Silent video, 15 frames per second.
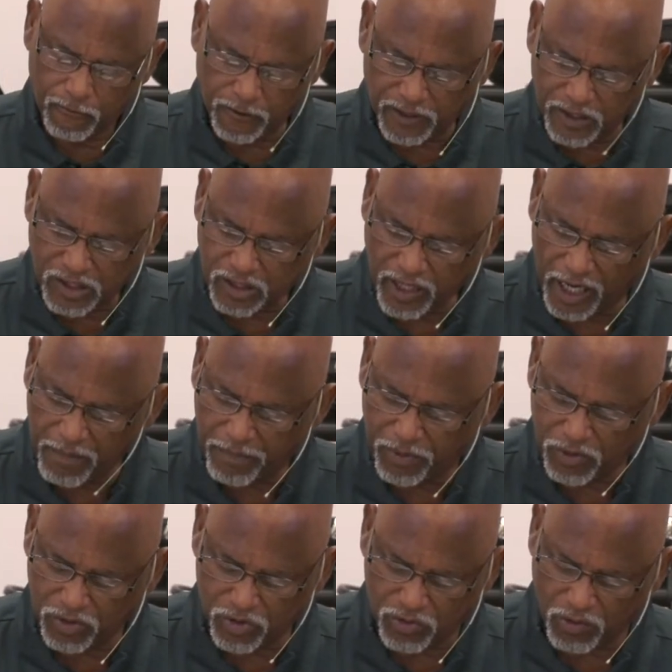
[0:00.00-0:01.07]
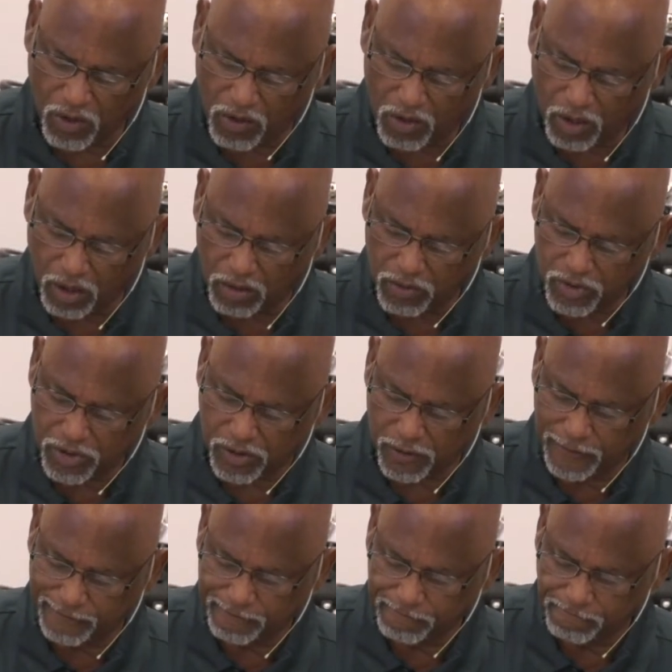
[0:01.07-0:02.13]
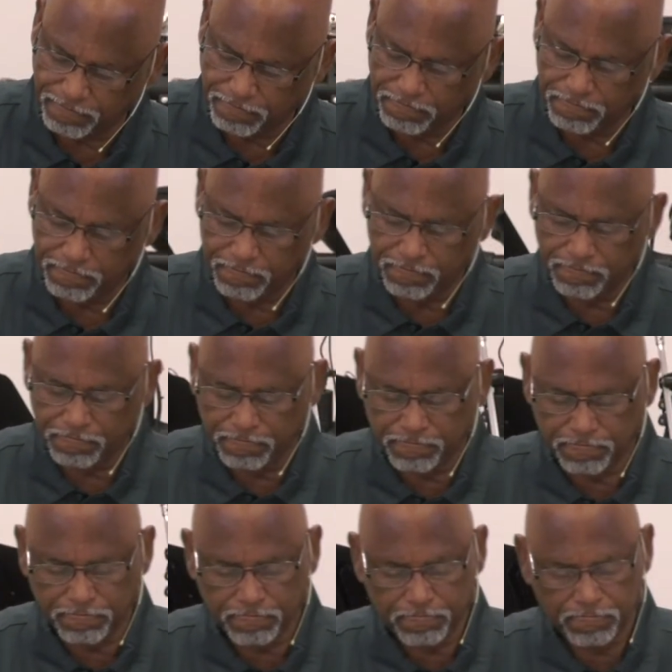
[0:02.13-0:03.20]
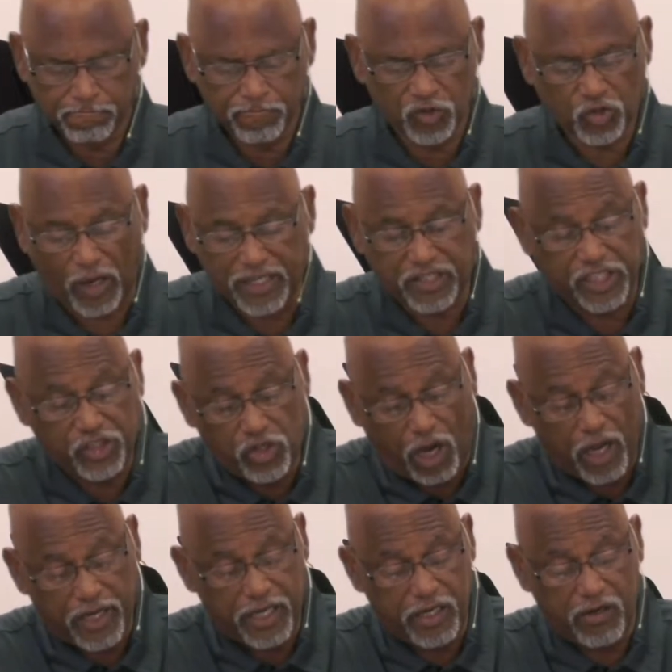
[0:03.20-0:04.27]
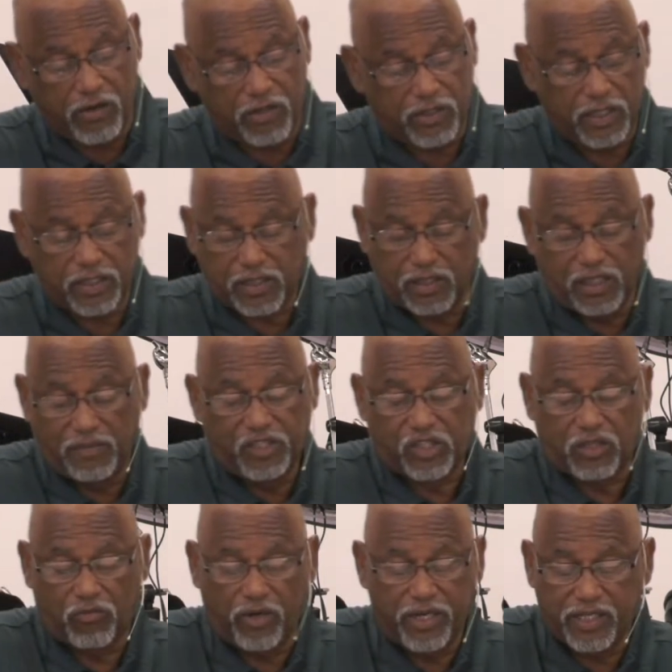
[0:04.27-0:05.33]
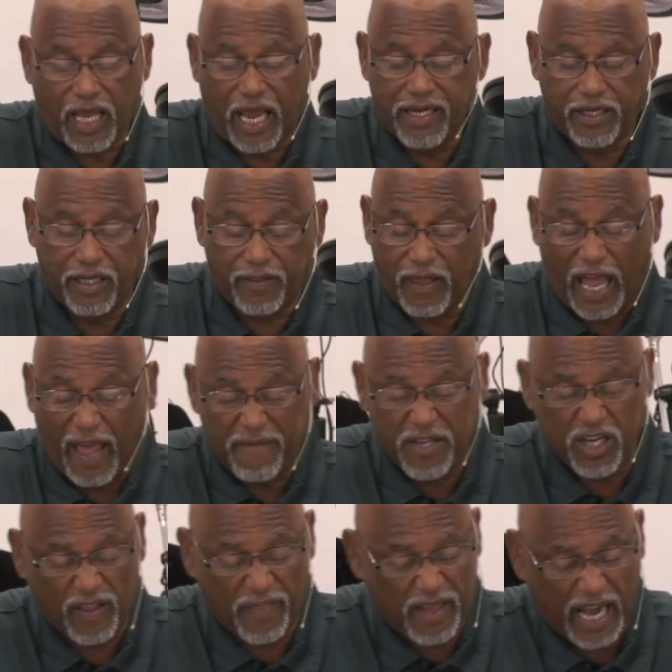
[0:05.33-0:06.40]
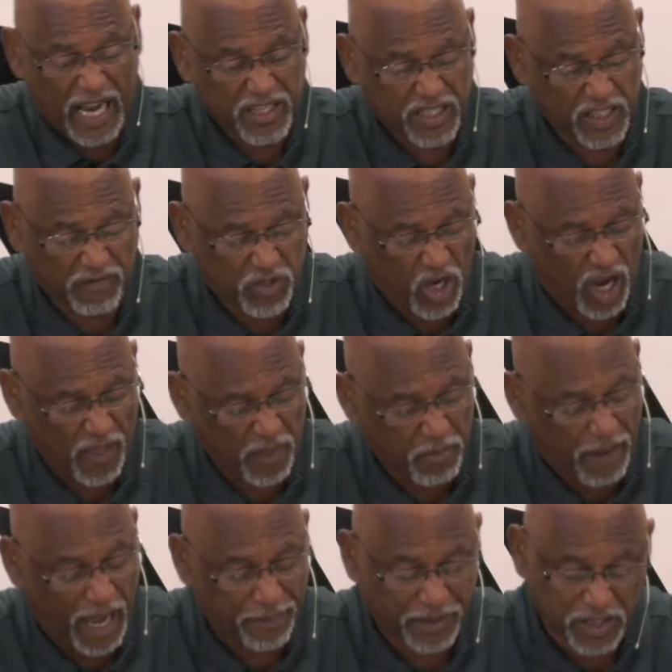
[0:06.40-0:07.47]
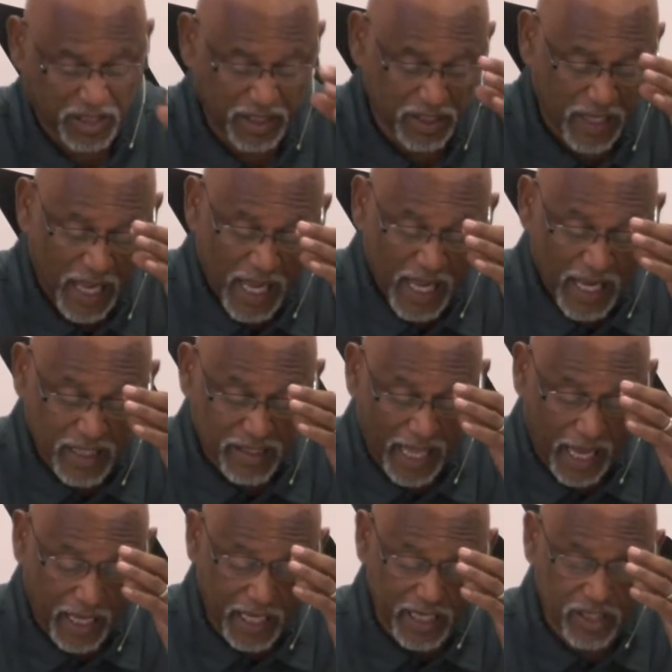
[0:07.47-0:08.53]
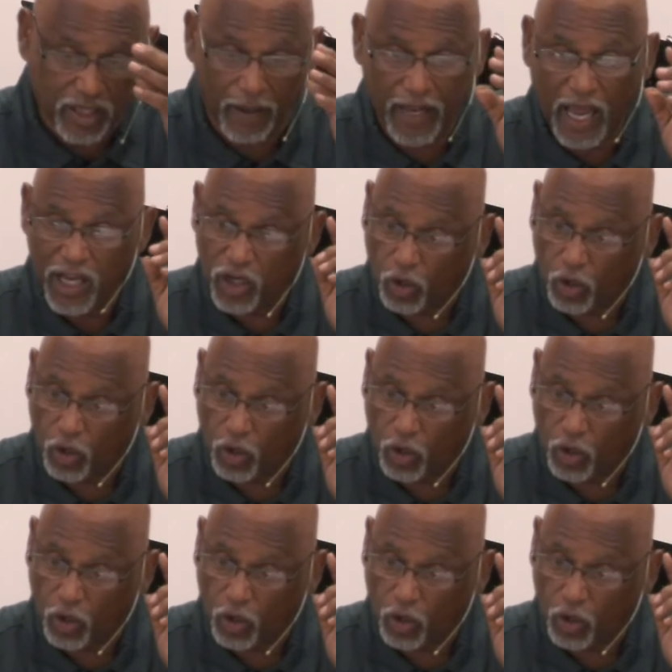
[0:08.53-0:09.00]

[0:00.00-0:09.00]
Good disciples draw closer. And so I see John here as this, and let me summarize the idea. The idea that I see of John the Baptist is, is that he's a